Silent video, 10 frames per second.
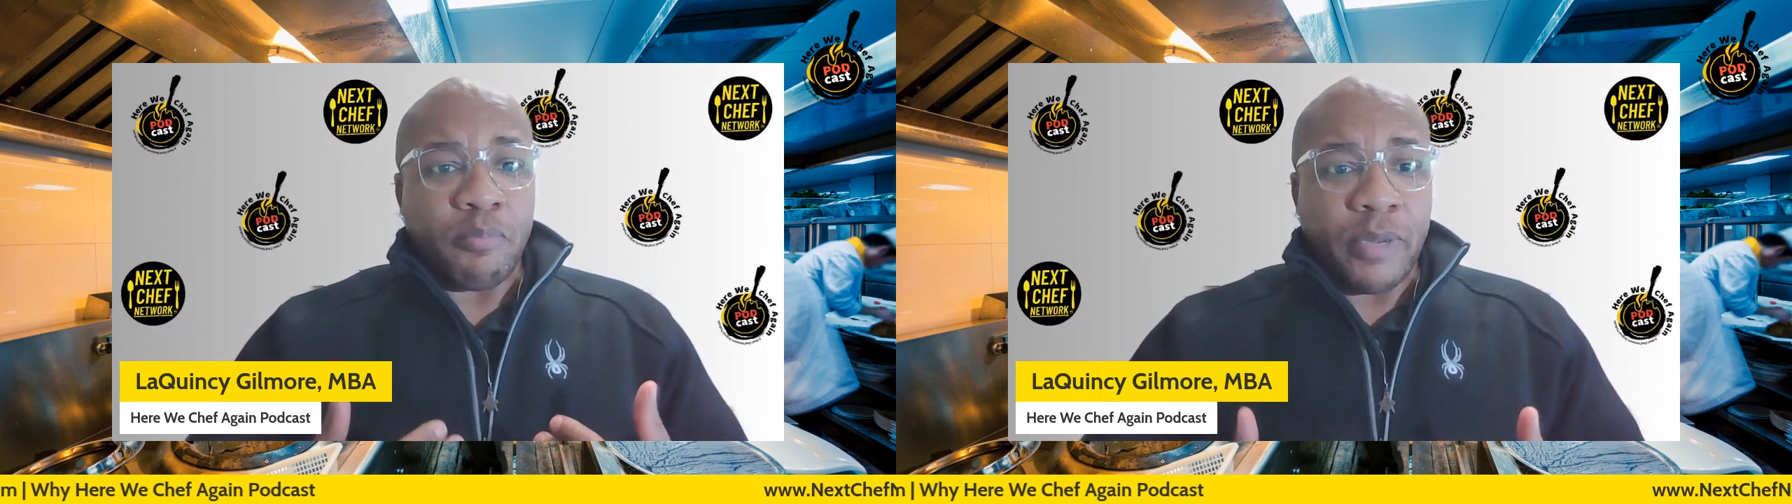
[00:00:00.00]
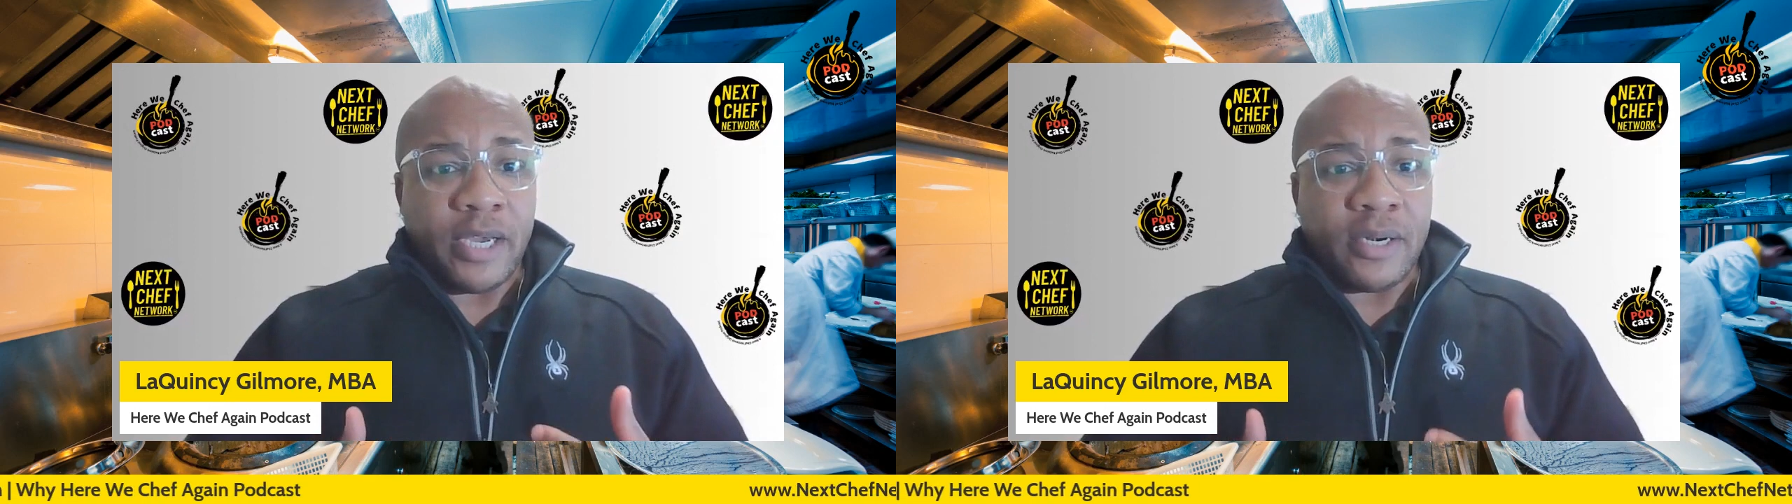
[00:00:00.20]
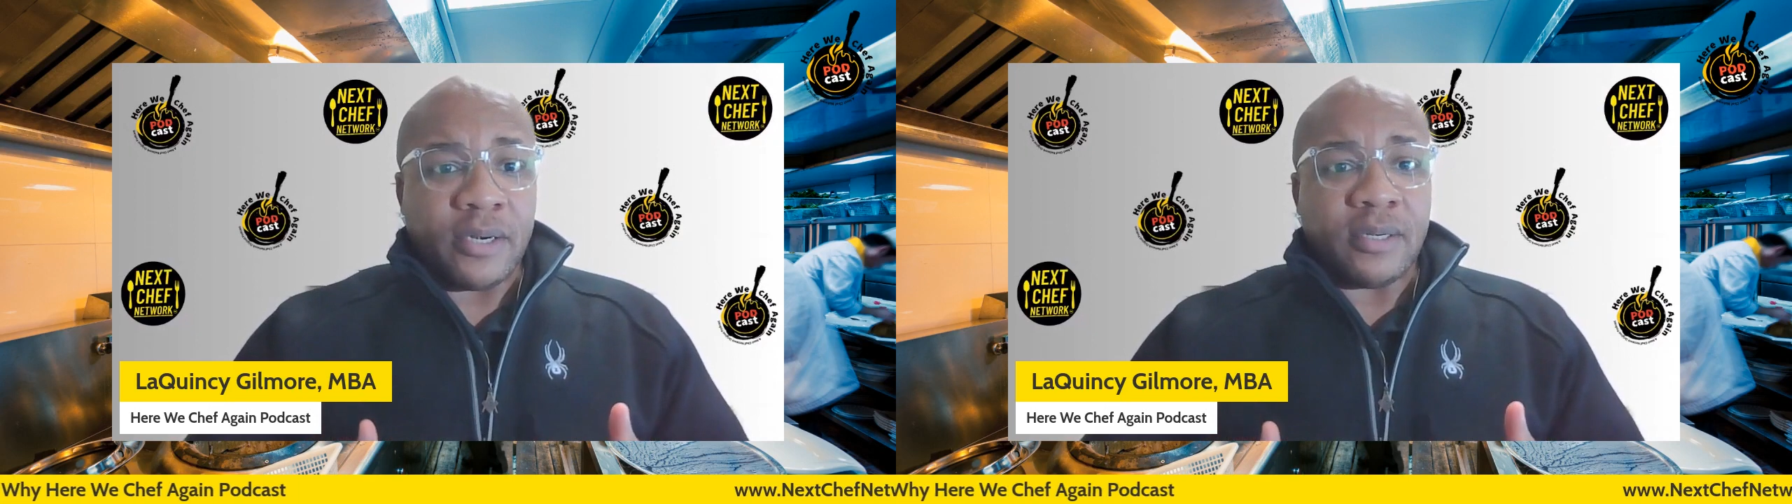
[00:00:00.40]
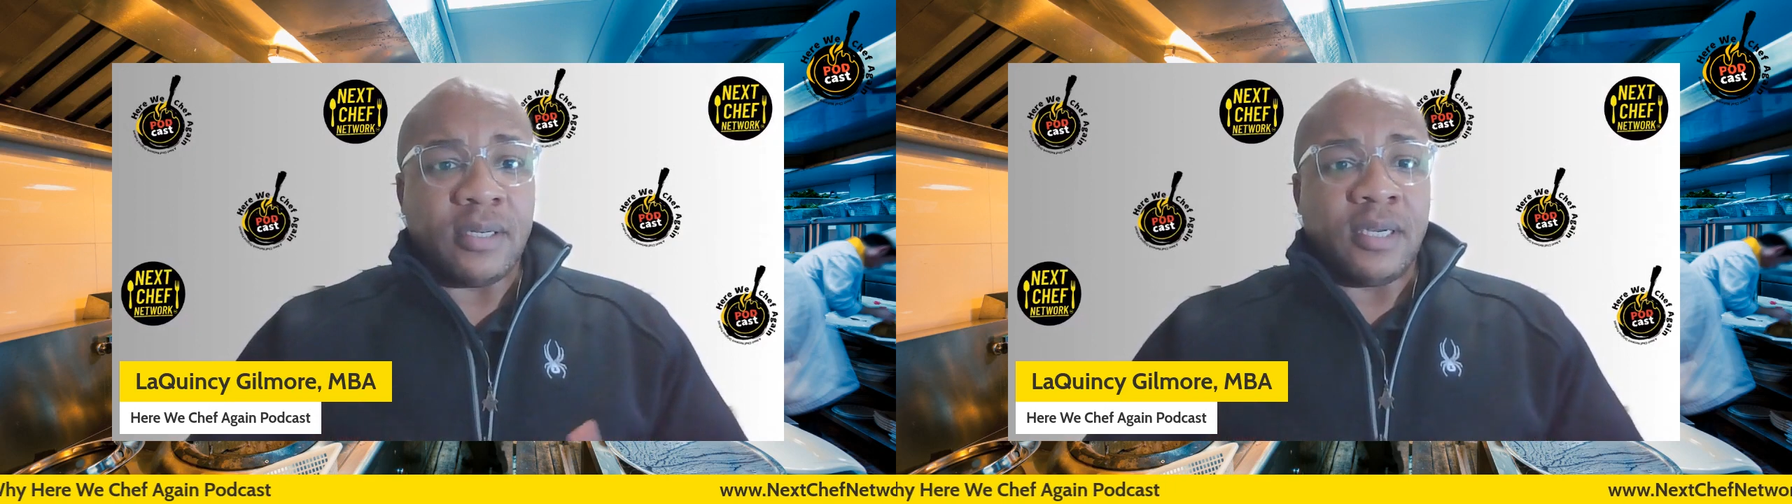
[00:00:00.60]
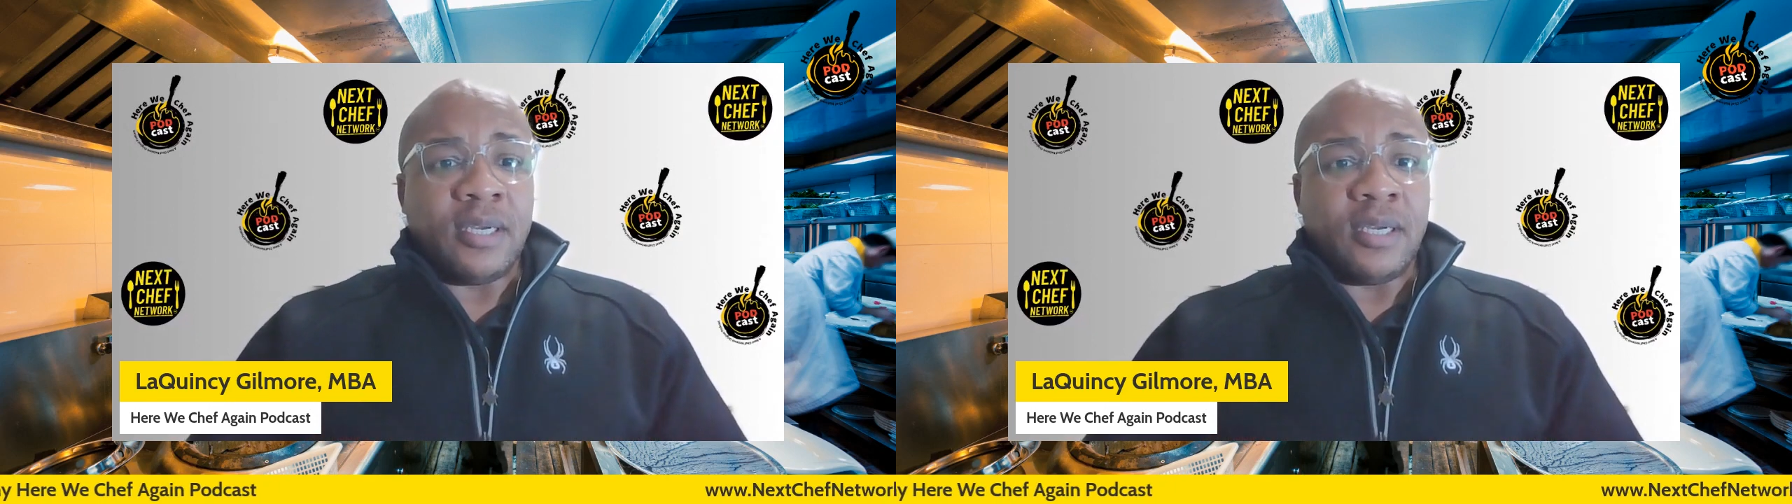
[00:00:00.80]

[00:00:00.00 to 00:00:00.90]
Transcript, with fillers: better,